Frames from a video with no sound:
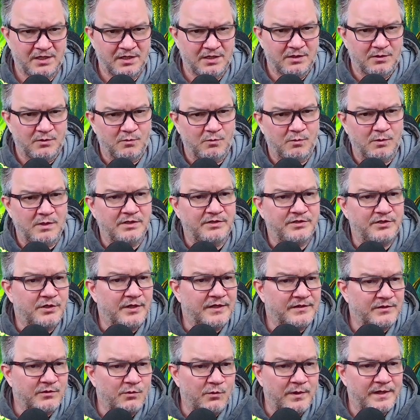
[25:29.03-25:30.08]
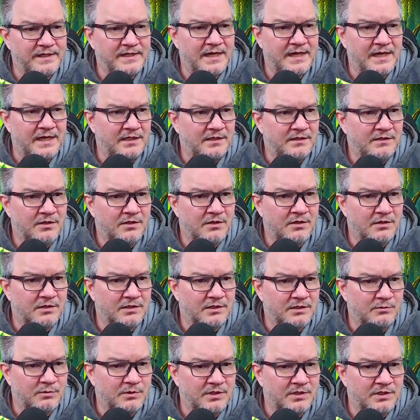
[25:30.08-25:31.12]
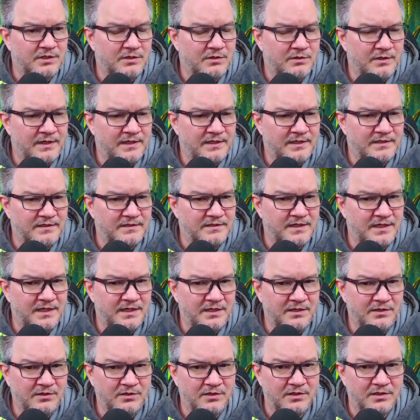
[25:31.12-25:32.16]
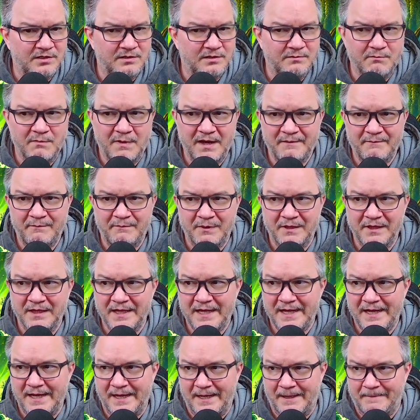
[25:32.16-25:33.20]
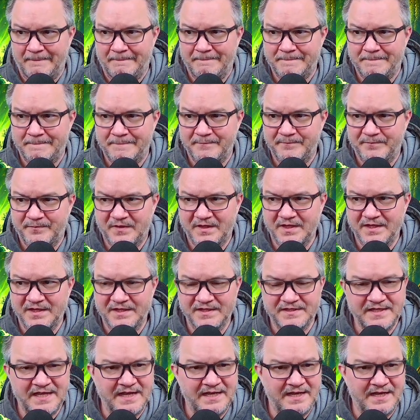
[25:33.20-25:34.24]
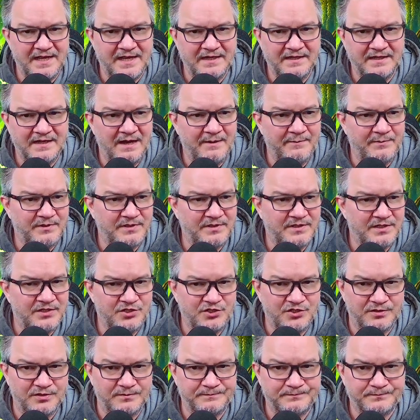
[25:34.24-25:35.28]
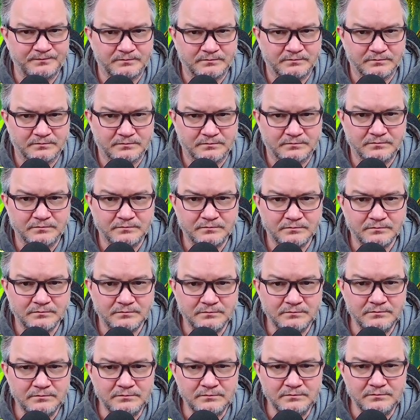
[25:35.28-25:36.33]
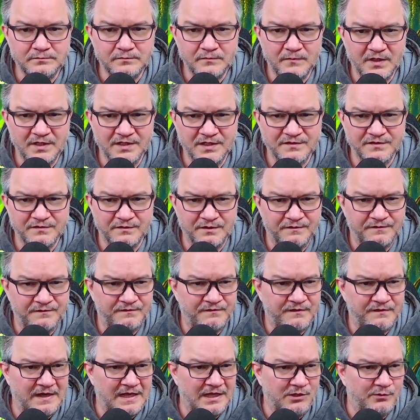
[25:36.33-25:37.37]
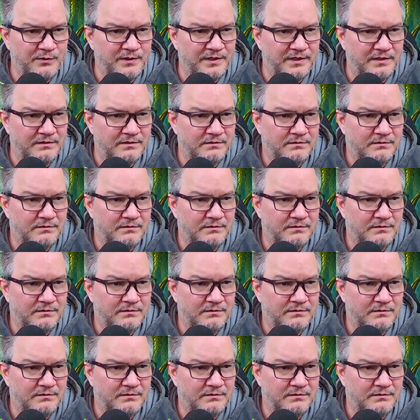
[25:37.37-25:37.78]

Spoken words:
Well, you don't have to wait any longer. We're going to go ahead and take a look. My plan in this head-to-head competition is for the following